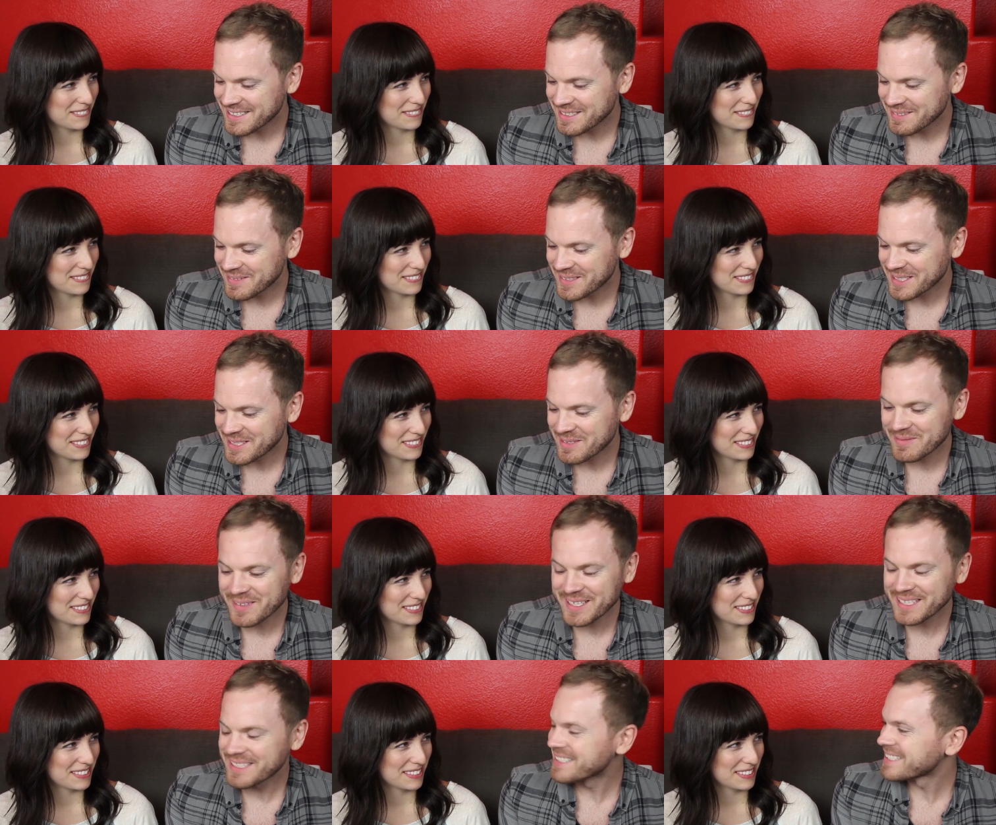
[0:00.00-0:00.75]
Speaker 1: stuff, like
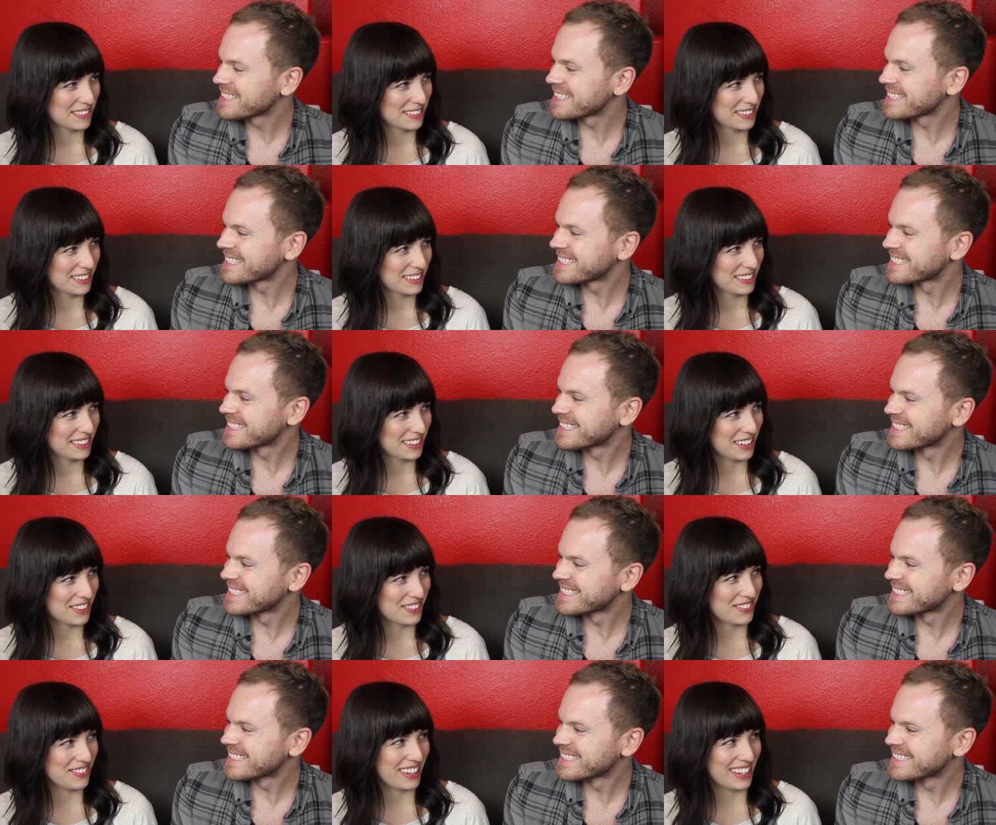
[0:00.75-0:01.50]
Aveda.
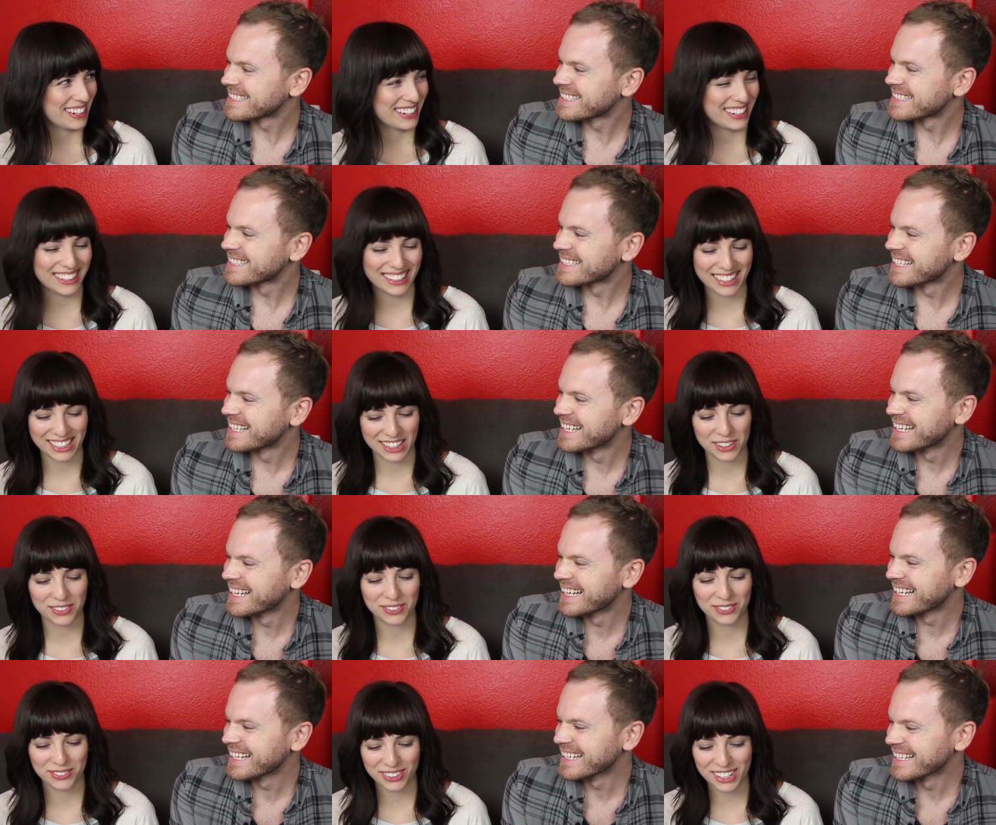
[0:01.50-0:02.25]
Speaker 2: Aveda?
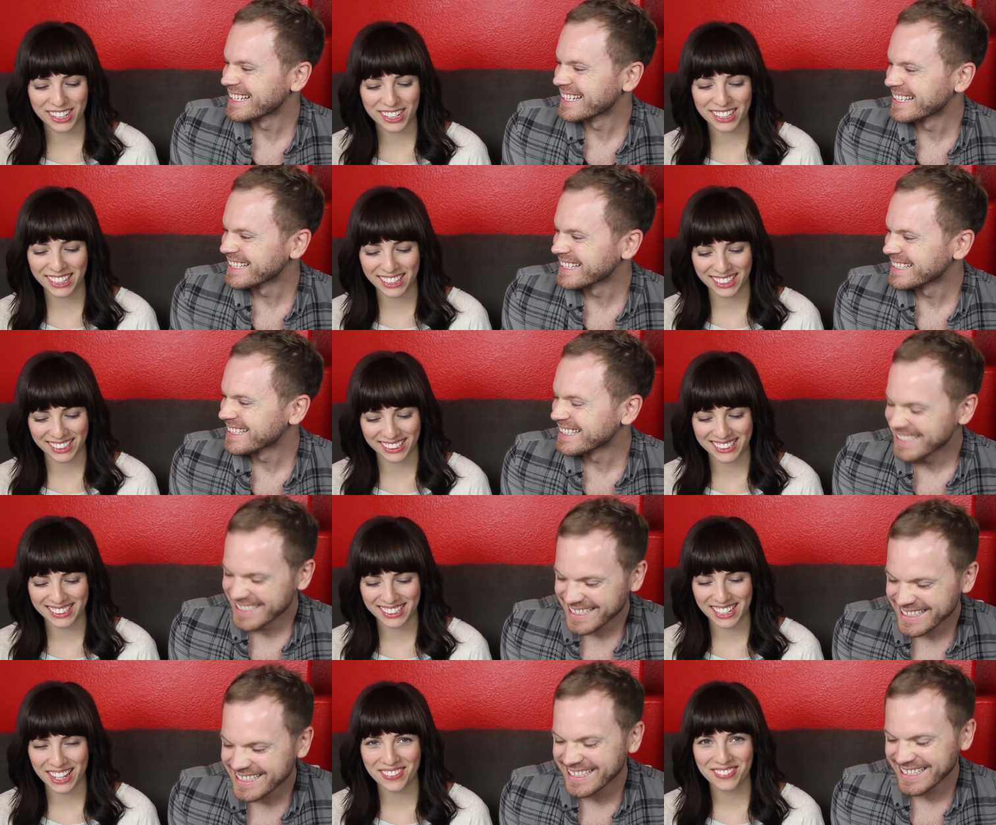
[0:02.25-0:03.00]
Like really
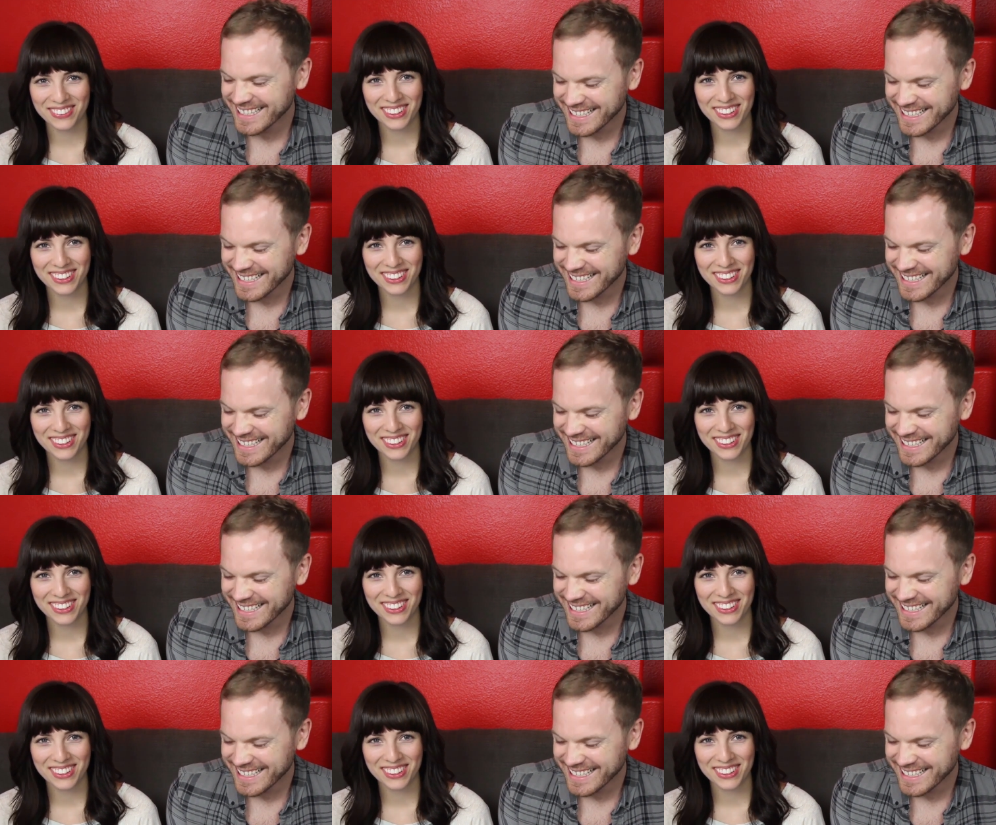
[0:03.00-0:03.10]
good stuff?